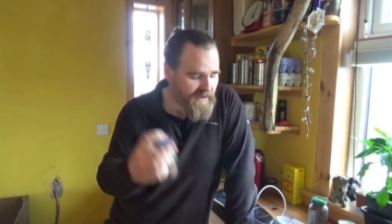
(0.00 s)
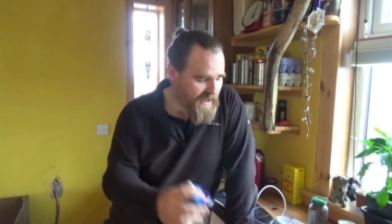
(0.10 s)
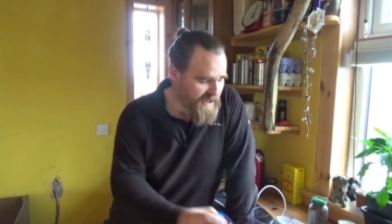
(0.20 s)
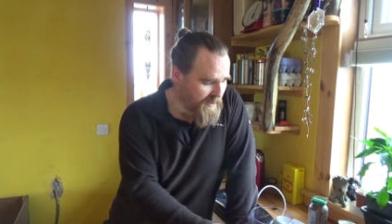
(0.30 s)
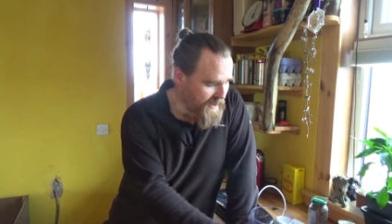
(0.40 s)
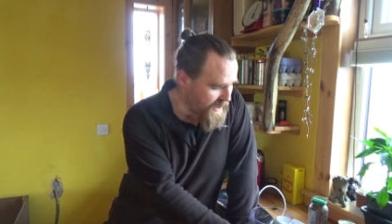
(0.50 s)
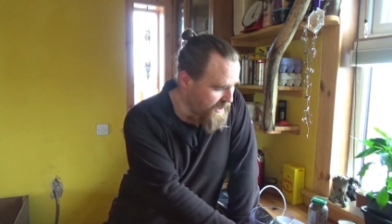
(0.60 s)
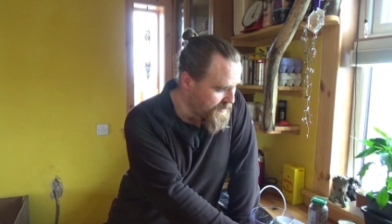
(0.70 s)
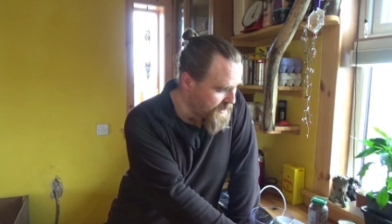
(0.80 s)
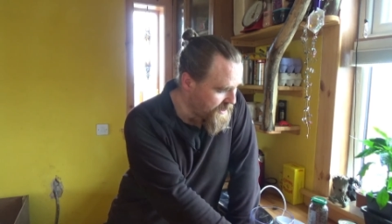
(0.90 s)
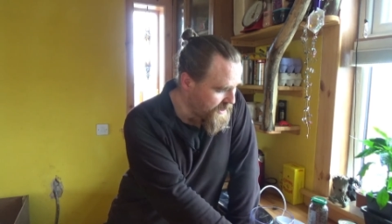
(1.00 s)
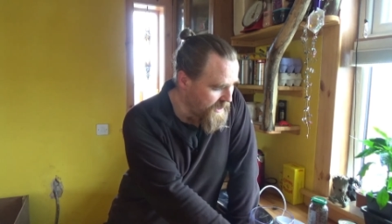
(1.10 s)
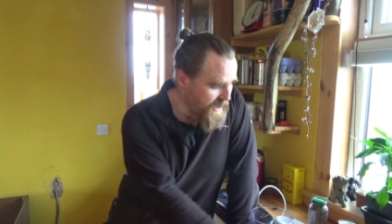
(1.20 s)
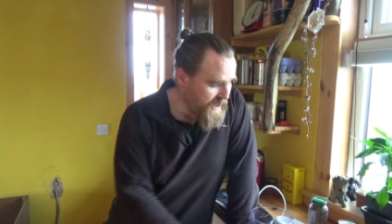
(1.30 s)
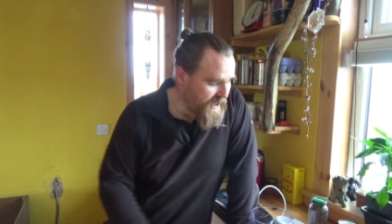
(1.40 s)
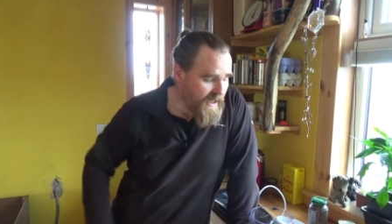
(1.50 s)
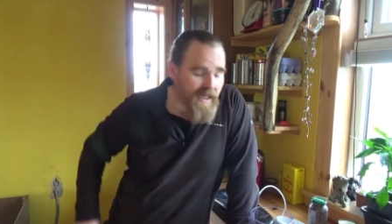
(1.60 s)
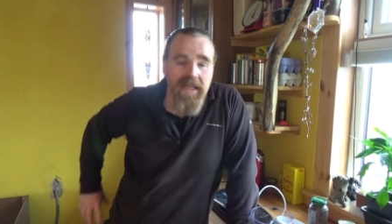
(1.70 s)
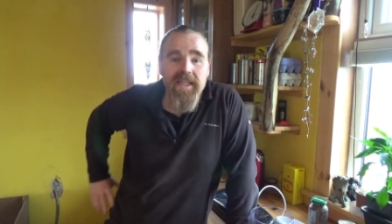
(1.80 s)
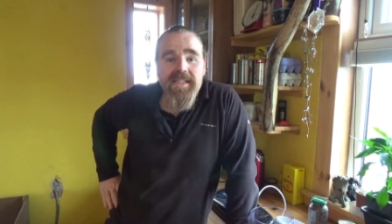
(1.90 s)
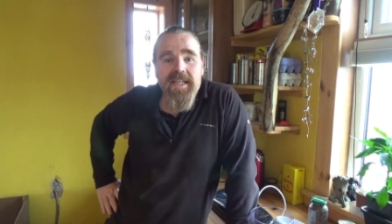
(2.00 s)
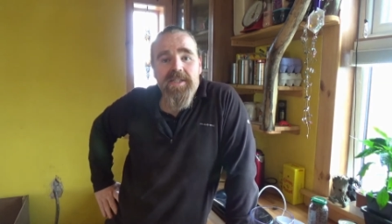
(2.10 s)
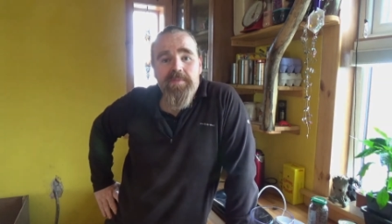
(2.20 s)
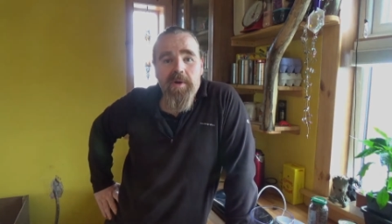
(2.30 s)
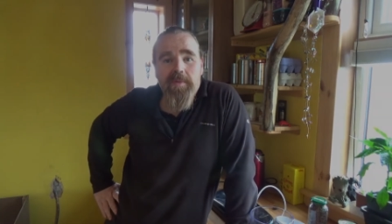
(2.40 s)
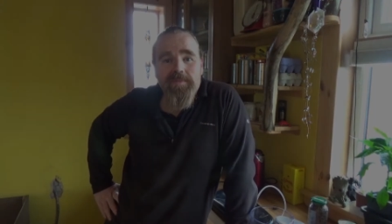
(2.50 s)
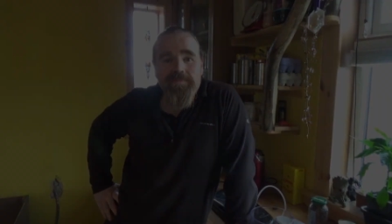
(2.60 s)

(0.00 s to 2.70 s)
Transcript: That's going in the cupboard, and that's that experiment.